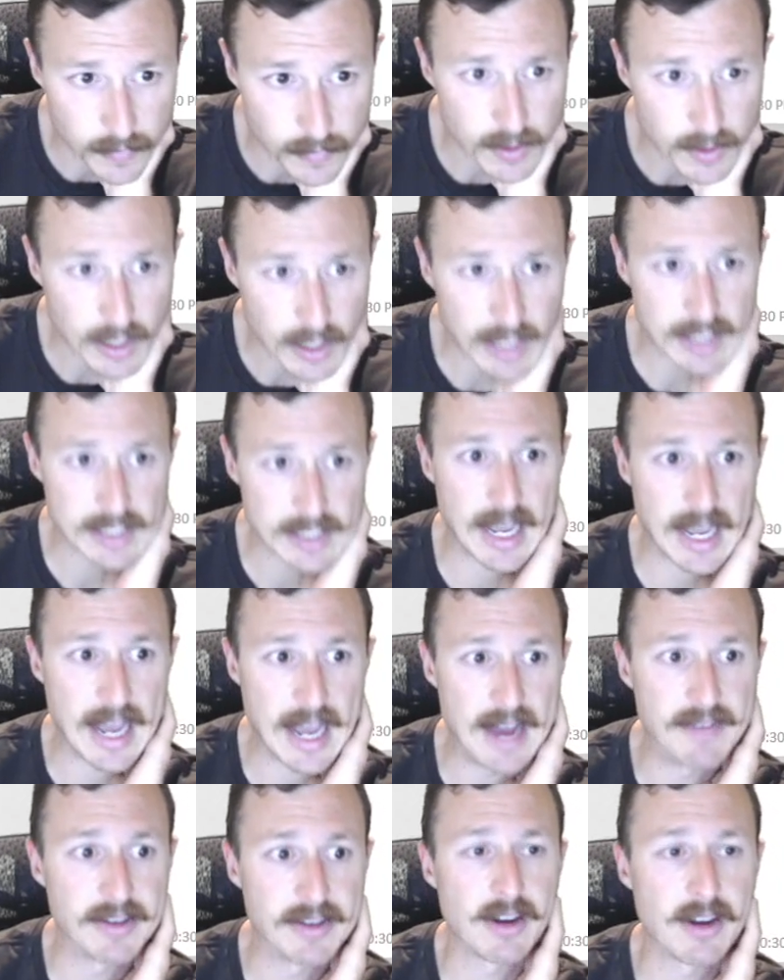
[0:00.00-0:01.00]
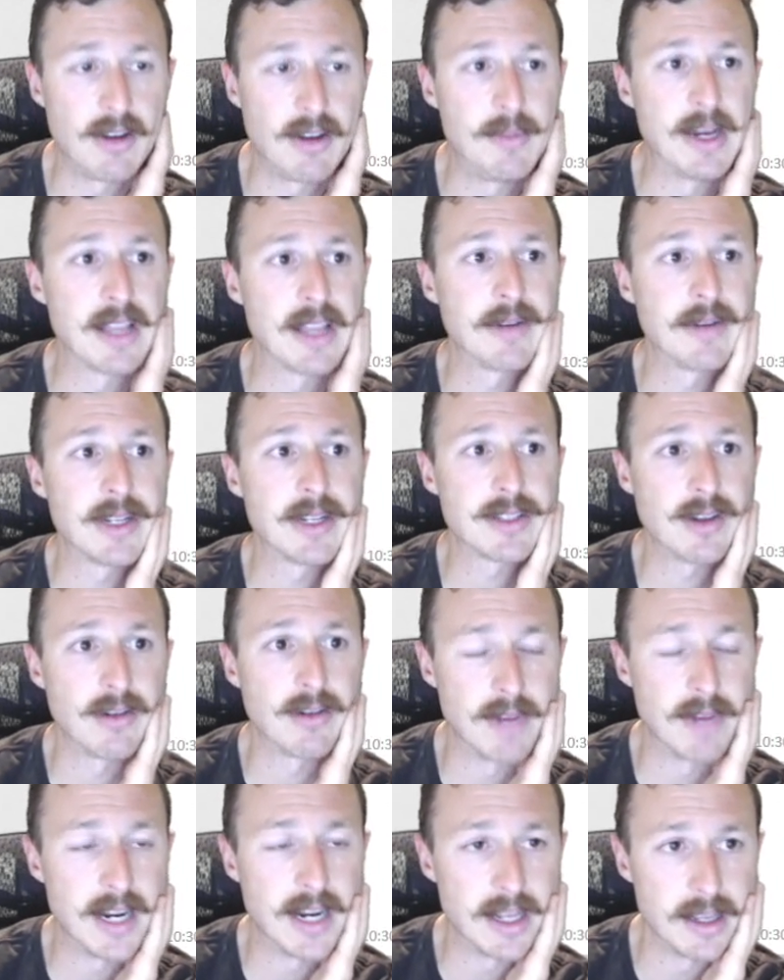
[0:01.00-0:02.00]
I guess I have like all my threats
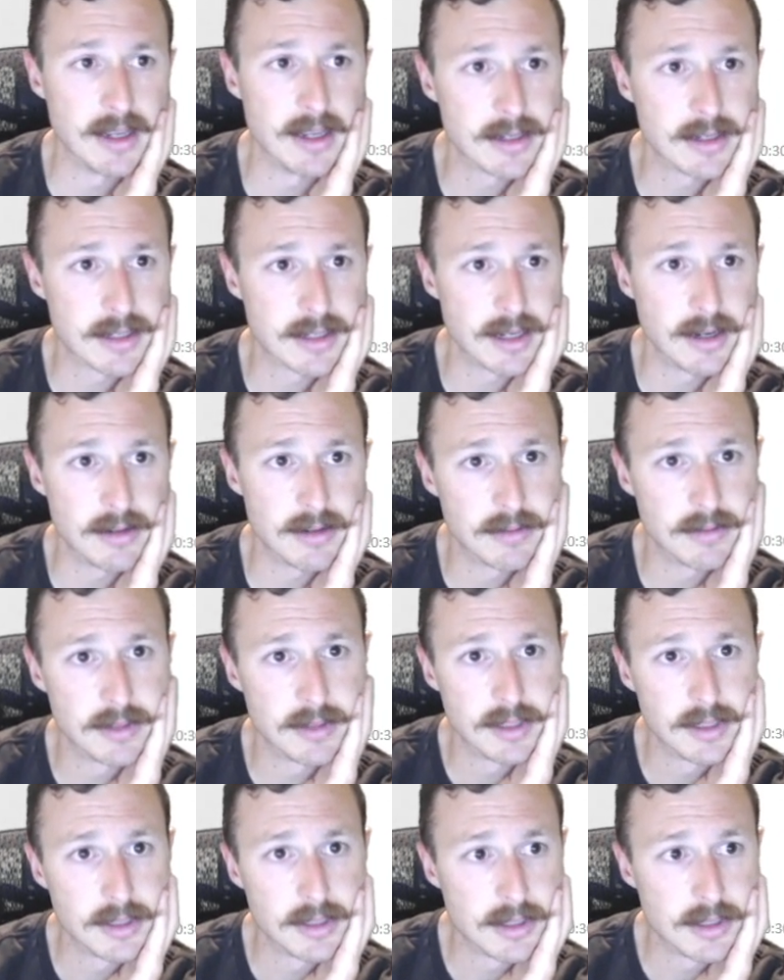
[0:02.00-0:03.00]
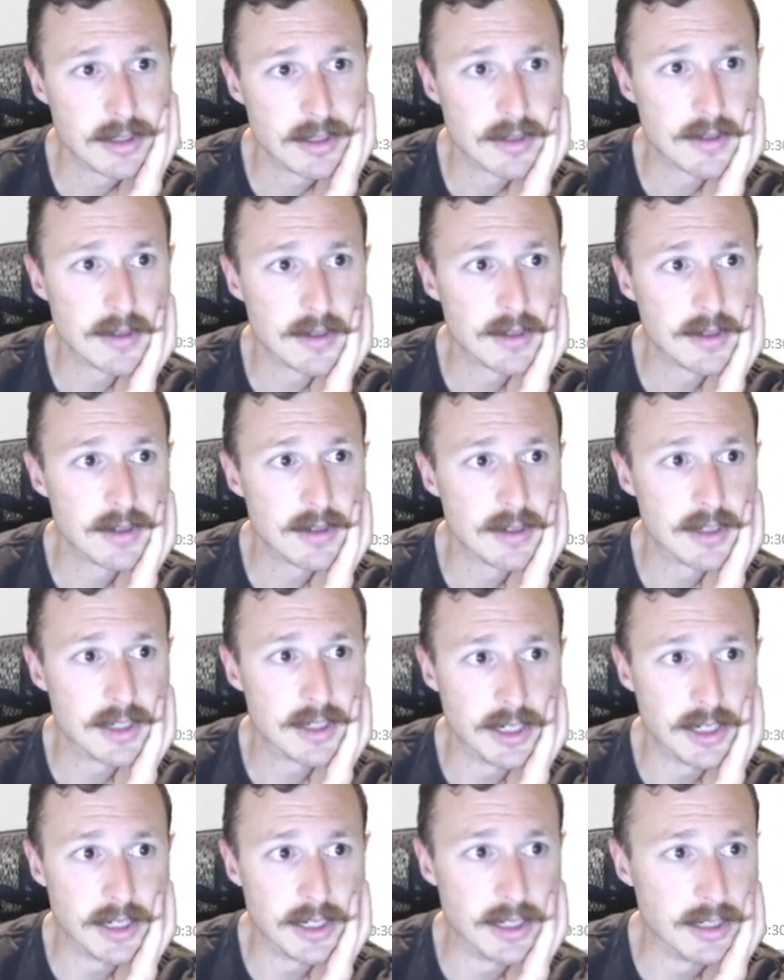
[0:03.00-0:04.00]
already. So,
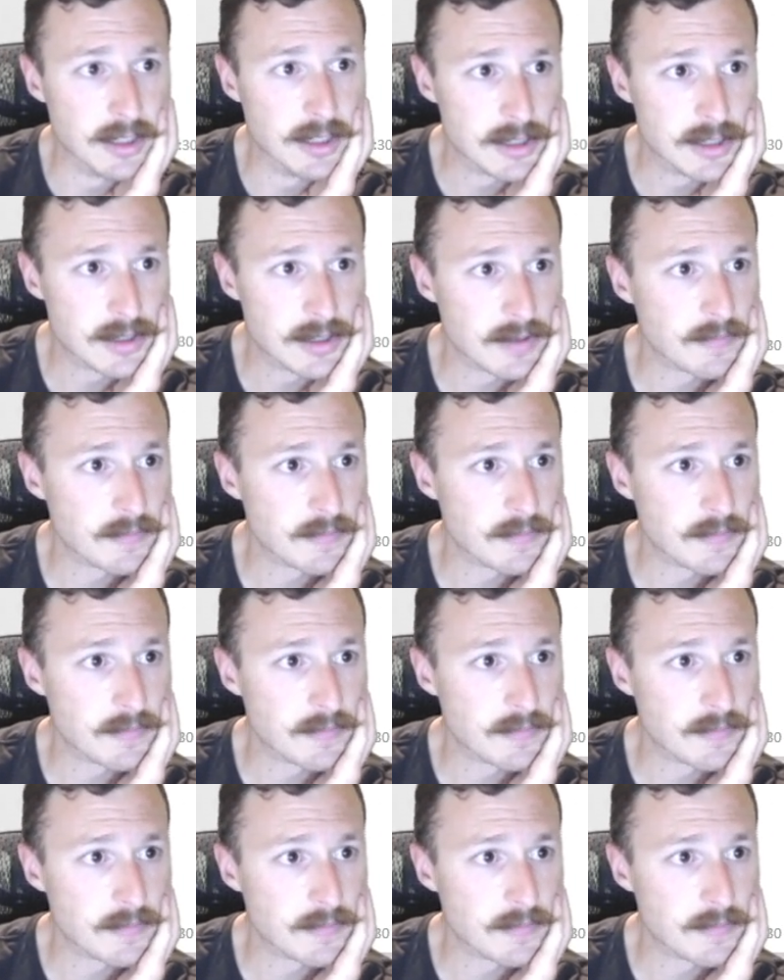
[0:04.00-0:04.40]
geez.